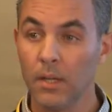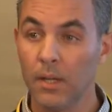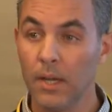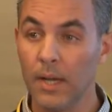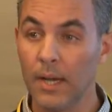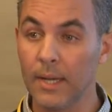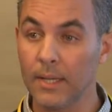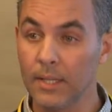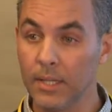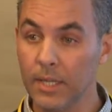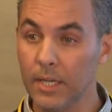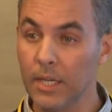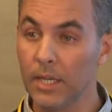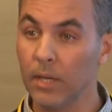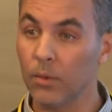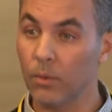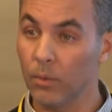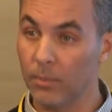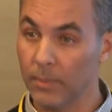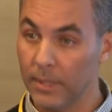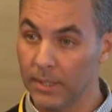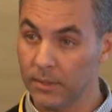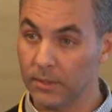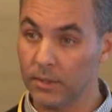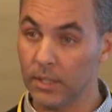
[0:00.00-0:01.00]
And here
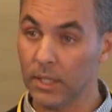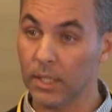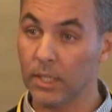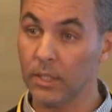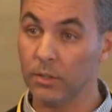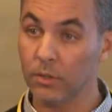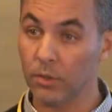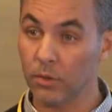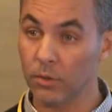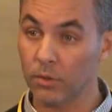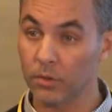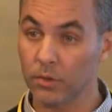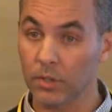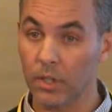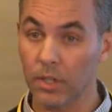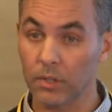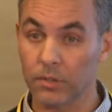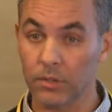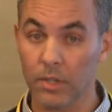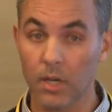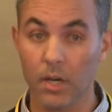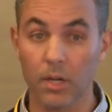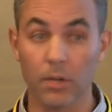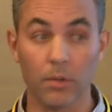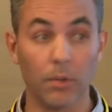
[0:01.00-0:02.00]
we basically, the
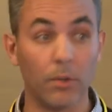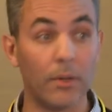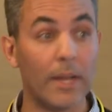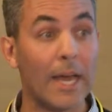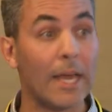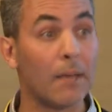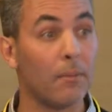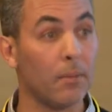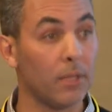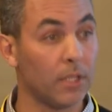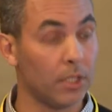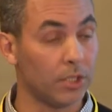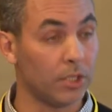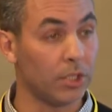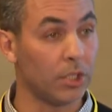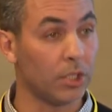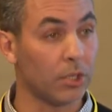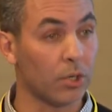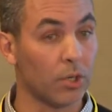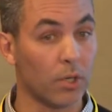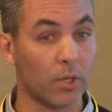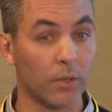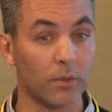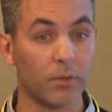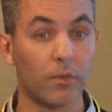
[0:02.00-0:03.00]
results are reliability
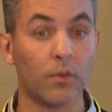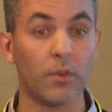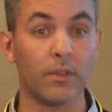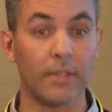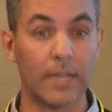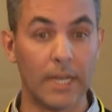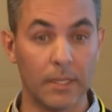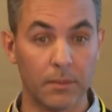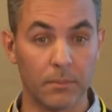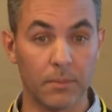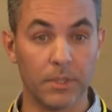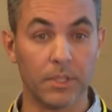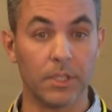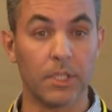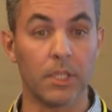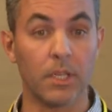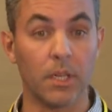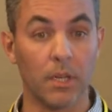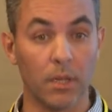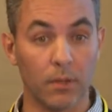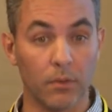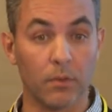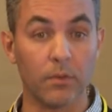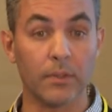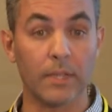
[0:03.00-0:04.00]
curves for that
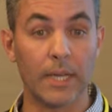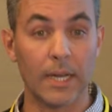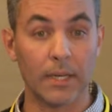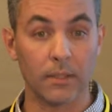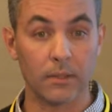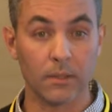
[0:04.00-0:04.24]
material, for